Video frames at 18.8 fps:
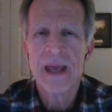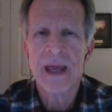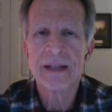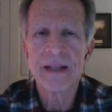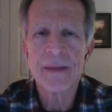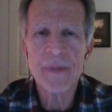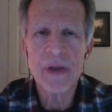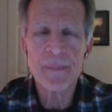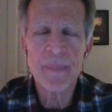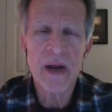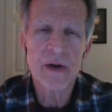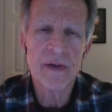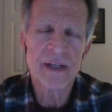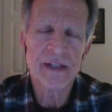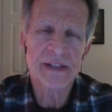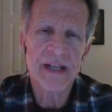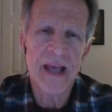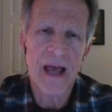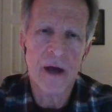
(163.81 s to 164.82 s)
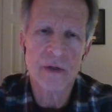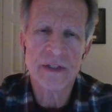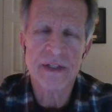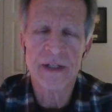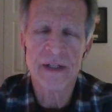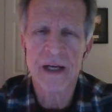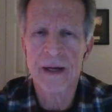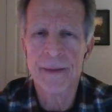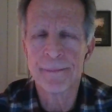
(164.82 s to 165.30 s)
And let me bear this
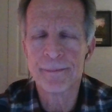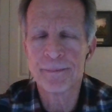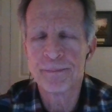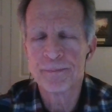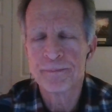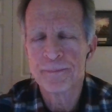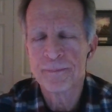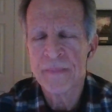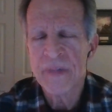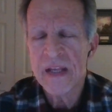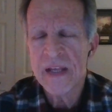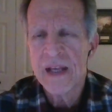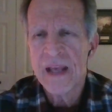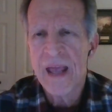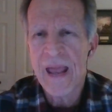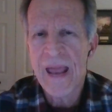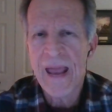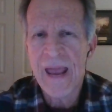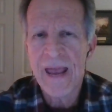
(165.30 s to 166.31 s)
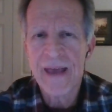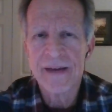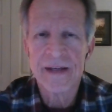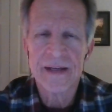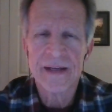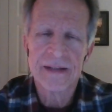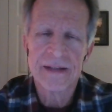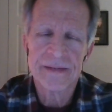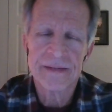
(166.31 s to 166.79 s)
out. Um,
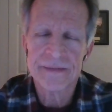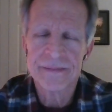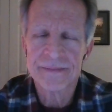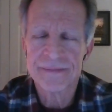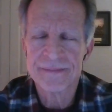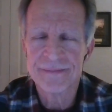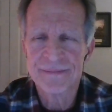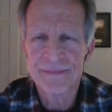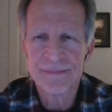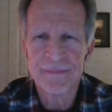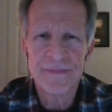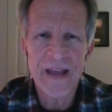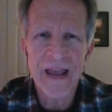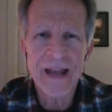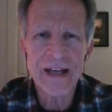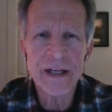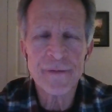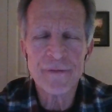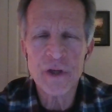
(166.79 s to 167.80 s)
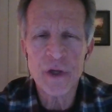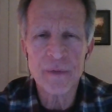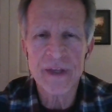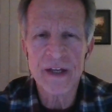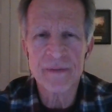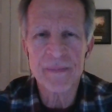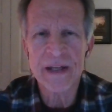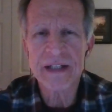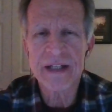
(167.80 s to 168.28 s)
uh, any of you
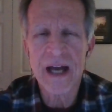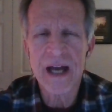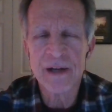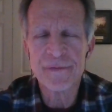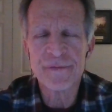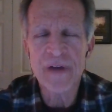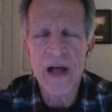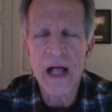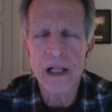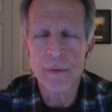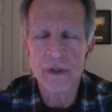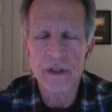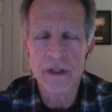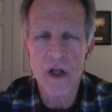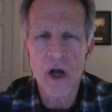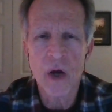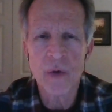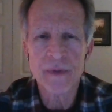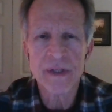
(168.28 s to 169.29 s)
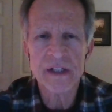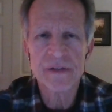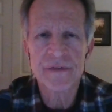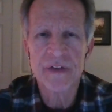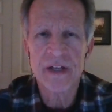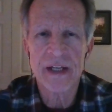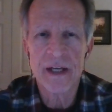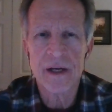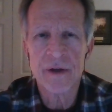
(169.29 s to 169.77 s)
that have been kind of following along with
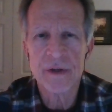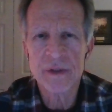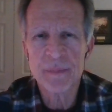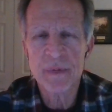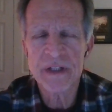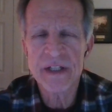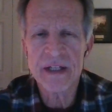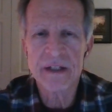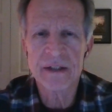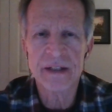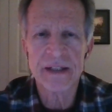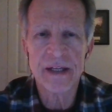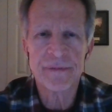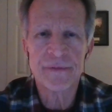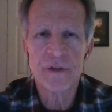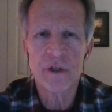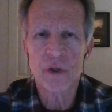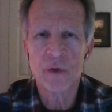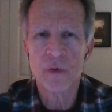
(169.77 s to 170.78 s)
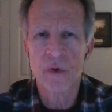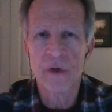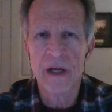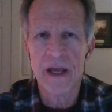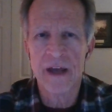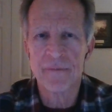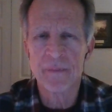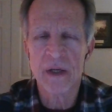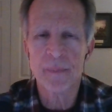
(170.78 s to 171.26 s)
these videos, particularly if you
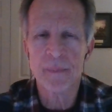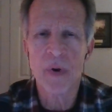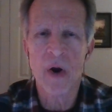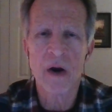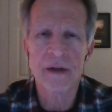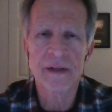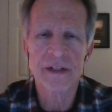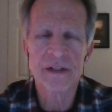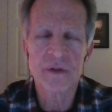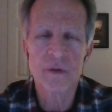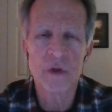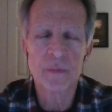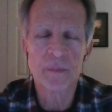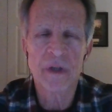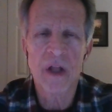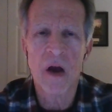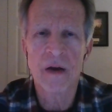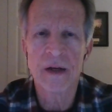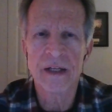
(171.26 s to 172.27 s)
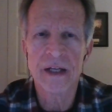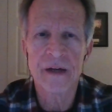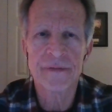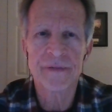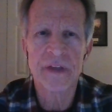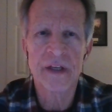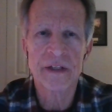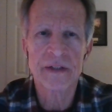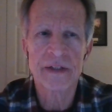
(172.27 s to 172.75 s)
were, have been a part of this group long
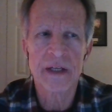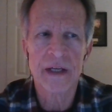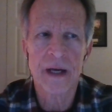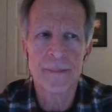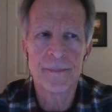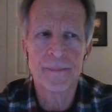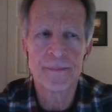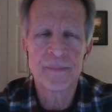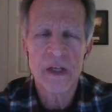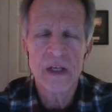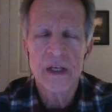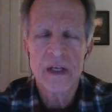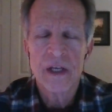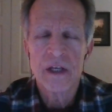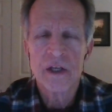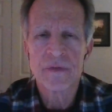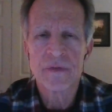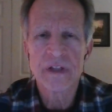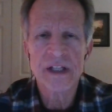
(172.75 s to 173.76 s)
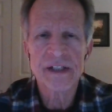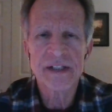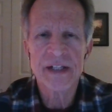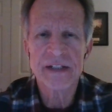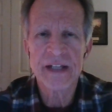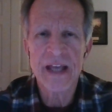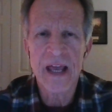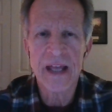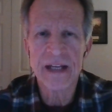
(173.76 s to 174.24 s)
enough that um, you've
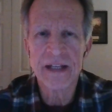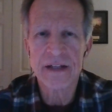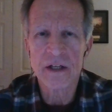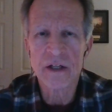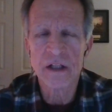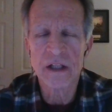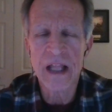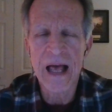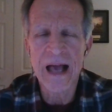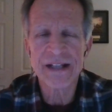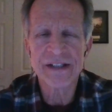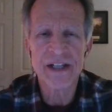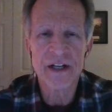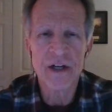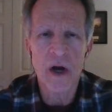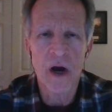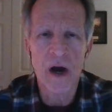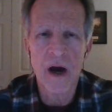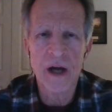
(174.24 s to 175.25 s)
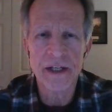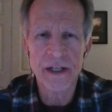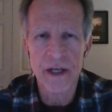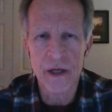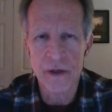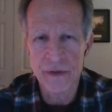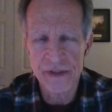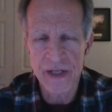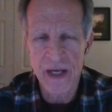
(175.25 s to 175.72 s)
listened to any of the classic
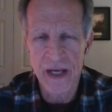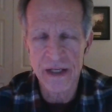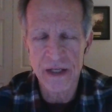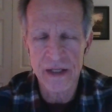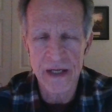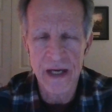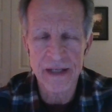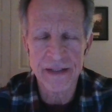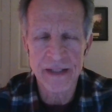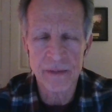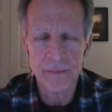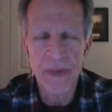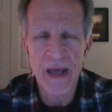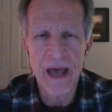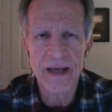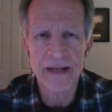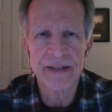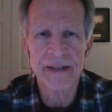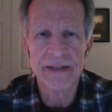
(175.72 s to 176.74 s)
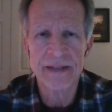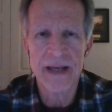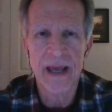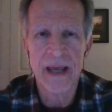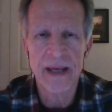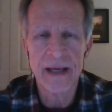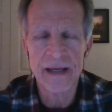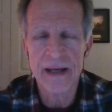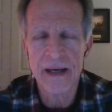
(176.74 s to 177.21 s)
audios I, I did back in the
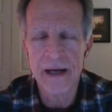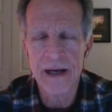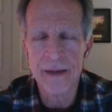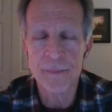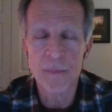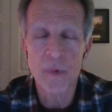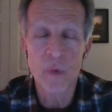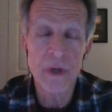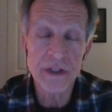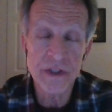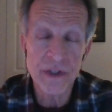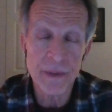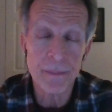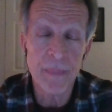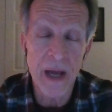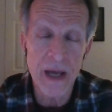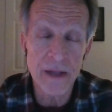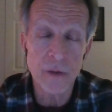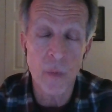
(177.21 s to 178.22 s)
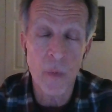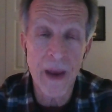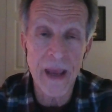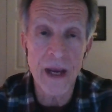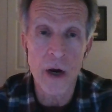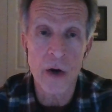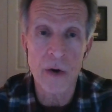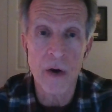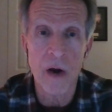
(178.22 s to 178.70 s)
day, um, which, by the
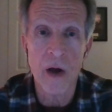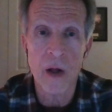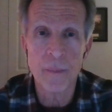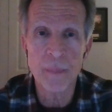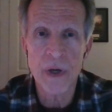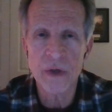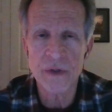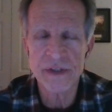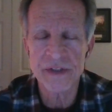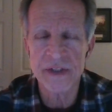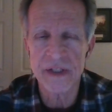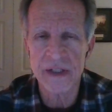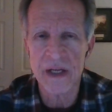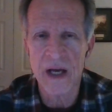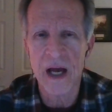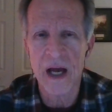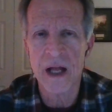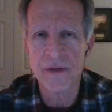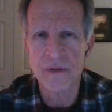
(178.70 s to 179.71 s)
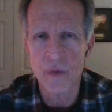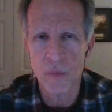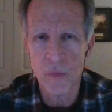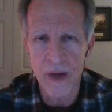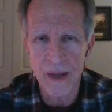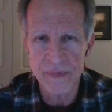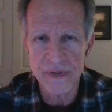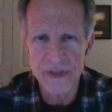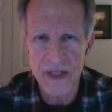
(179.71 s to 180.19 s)
way, are all posted on the
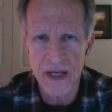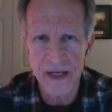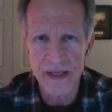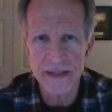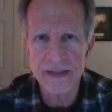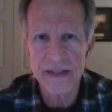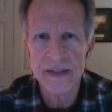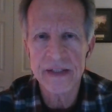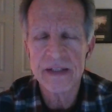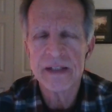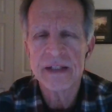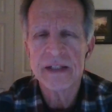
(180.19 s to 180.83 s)
website.